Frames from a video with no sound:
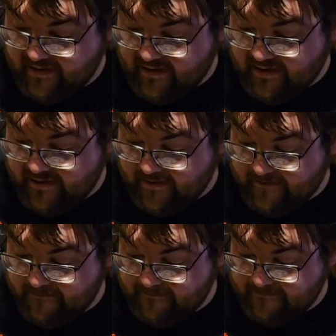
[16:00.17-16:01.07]

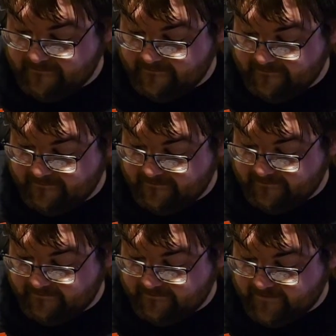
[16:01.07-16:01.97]

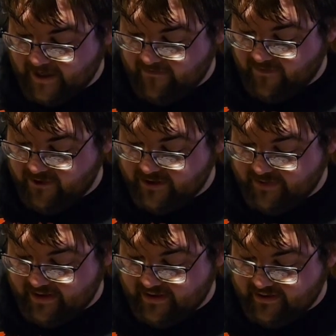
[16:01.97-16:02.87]
I've always
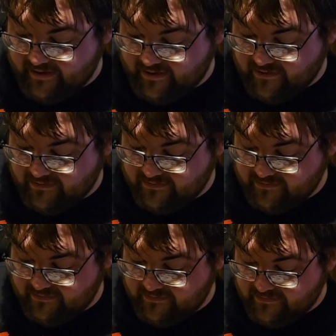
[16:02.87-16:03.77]
been a,
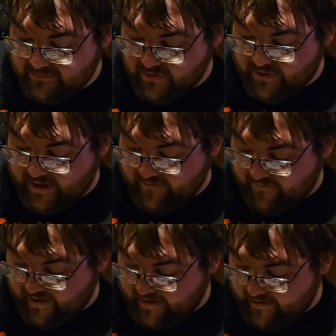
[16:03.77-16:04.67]
low-key
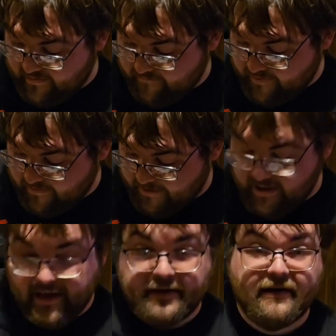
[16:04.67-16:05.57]
fan of
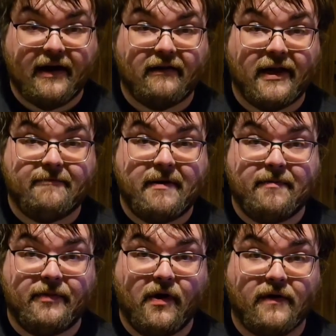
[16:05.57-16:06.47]
Pumpkinhead. Not a lot of
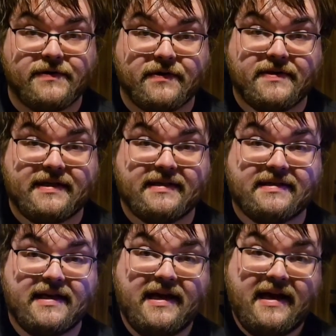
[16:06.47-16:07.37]
people are, so
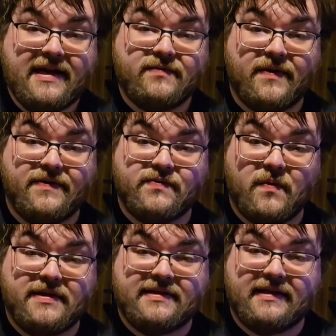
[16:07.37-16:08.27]
it's one of those
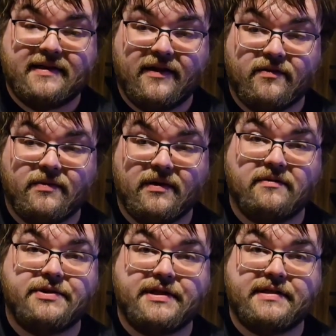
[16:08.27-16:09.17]
ones that the real
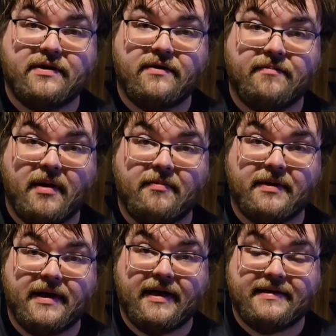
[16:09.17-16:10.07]
OGs know that
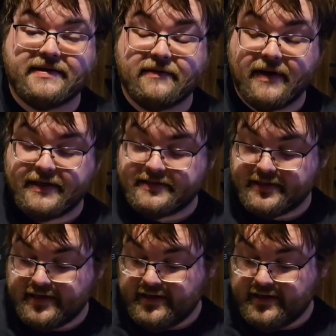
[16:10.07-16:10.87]
Pumpkinhead is the greatest.